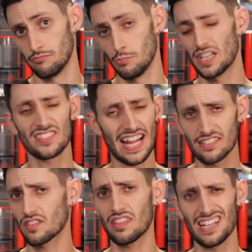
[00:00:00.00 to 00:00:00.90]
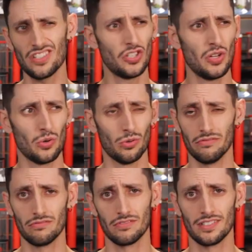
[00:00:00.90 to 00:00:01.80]
because that's the thing to do.
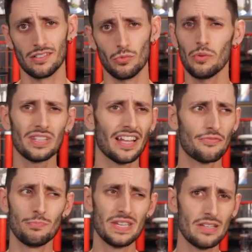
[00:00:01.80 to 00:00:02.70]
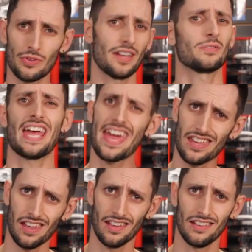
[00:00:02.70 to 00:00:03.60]
What would life be without
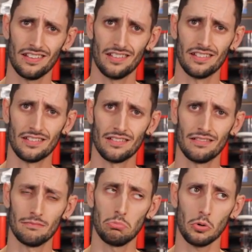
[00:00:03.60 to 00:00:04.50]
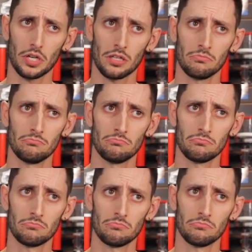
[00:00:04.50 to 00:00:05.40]
tanking? Boring.
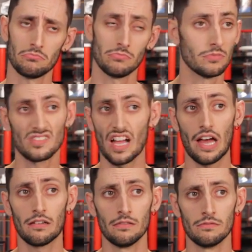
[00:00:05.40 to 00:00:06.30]
Sad.